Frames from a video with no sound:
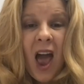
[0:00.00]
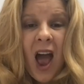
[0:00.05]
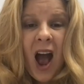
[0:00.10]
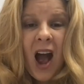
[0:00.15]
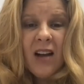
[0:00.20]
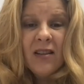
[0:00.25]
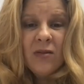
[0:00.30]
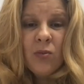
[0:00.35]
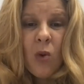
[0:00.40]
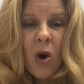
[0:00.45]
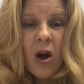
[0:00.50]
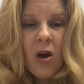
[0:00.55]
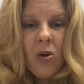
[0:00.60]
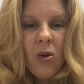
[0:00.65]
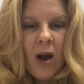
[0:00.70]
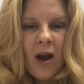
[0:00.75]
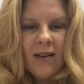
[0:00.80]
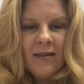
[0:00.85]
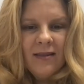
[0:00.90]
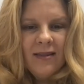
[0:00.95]
as well
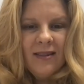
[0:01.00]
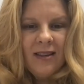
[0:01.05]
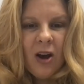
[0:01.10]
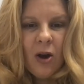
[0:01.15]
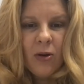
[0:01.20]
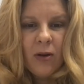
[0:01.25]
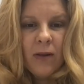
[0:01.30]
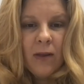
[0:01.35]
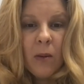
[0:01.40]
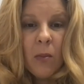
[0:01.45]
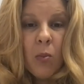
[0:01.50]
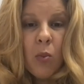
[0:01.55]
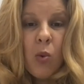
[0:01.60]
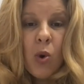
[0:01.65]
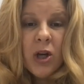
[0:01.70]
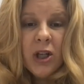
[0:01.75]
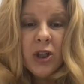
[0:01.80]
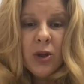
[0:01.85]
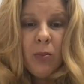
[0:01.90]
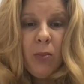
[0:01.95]
as telling them
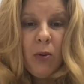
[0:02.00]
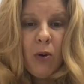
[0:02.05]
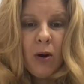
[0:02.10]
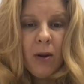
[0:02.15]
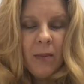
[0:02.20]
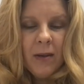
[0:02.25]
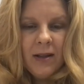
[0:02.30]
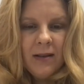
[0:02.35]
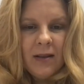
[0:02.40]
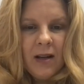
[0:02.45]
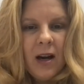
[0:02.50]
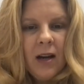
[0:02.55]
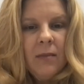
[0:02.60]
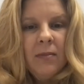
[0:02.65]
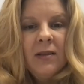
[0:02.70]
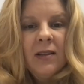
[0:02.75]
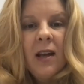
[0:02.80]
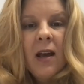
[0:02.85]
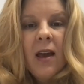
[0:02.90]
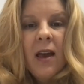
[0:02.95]
which appointment types